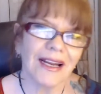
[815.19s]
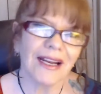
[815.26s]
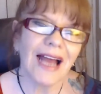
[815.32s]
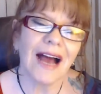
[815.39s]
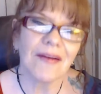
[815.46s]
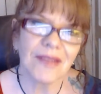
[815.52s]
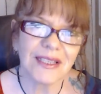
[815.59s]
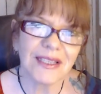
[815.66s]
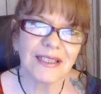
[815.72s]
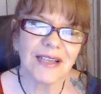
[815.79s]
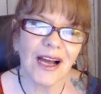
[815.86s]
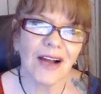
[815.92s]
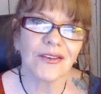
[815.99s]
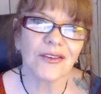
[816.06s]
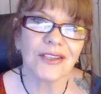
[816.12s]
have this
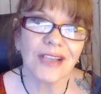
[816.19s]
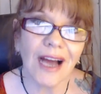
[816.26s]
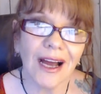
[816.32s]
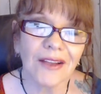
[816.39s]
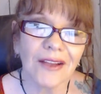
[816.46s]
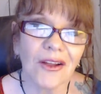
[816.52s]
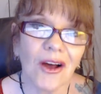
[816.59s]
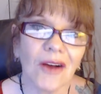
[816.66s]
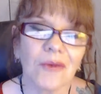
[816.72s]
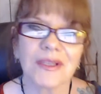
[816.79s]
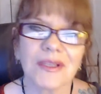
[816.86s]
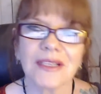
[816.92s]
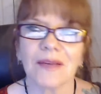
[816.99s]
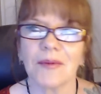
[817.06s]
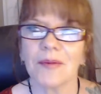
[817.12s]
entire dialogue with
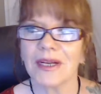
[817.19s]
someone,